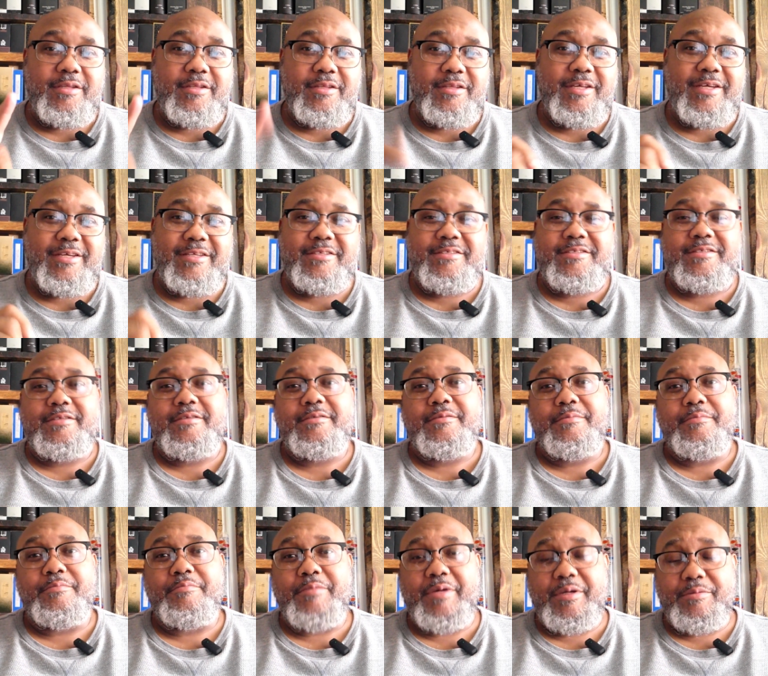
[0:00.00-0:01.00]
and that's
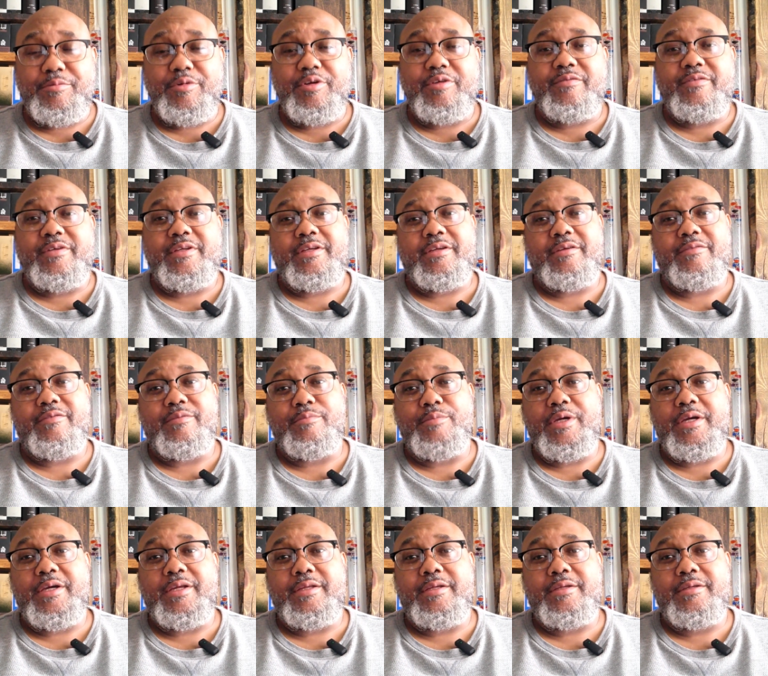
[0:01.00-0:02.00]
my birthday,
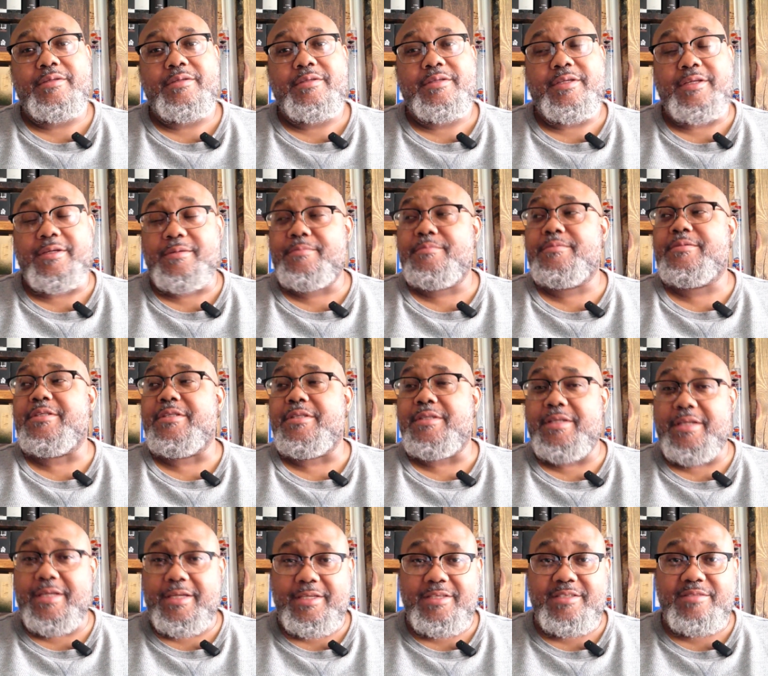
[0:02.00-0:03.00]
everybody. Yep,
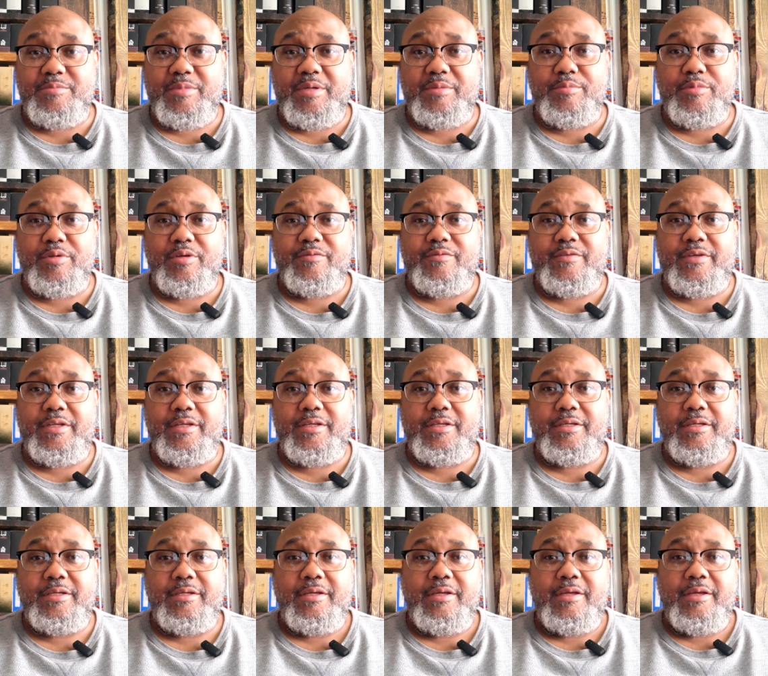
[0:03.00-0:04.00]
today is my
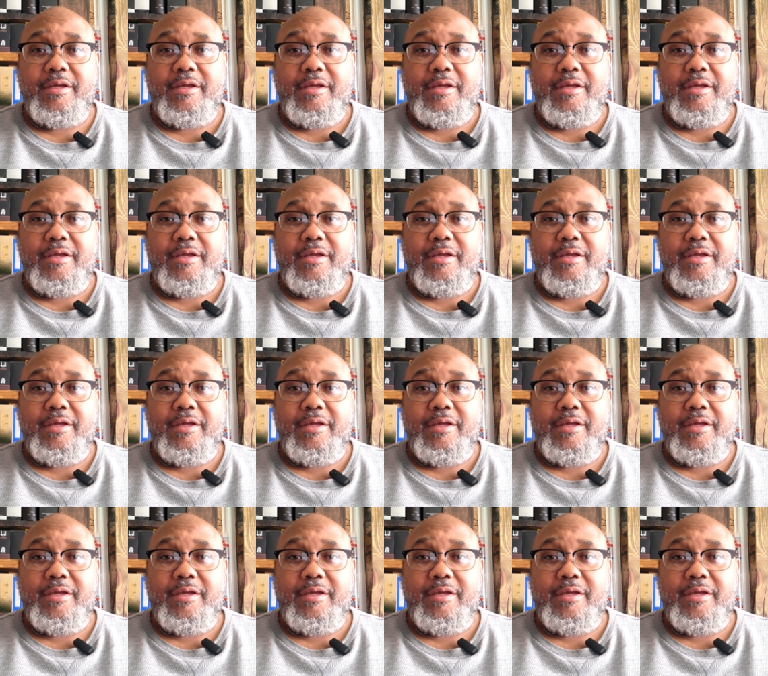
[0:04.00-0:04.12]
birthday.